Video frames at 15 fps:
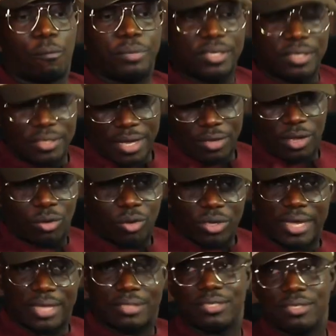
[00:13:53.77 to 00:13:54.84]
that you are not
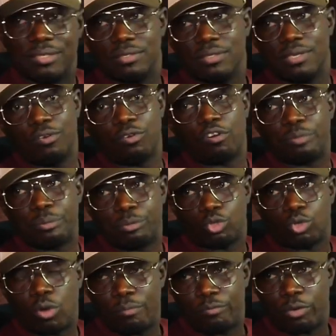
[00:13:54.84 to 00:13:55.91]
getting enough people to come
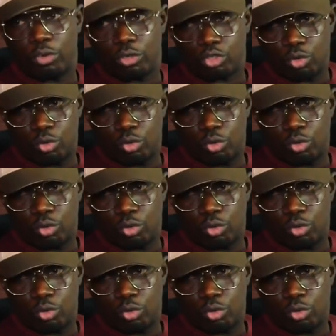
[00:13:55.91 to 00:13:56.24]
for your shows.